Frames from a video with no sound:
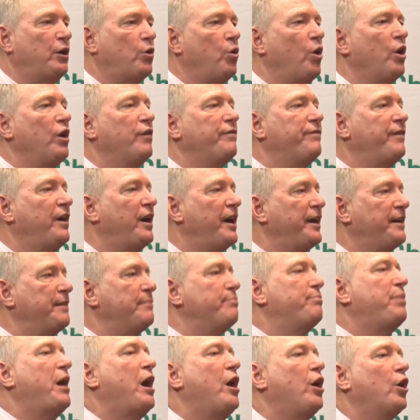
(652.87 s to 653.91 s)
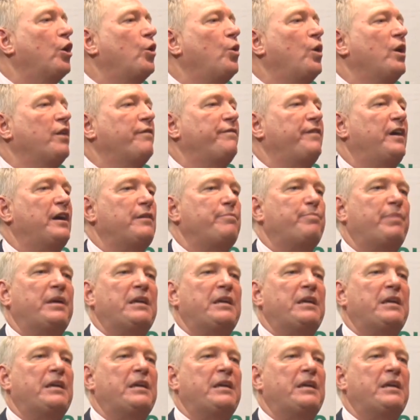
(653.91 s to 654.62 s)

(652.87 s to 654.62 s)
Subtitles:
qualified and part qualified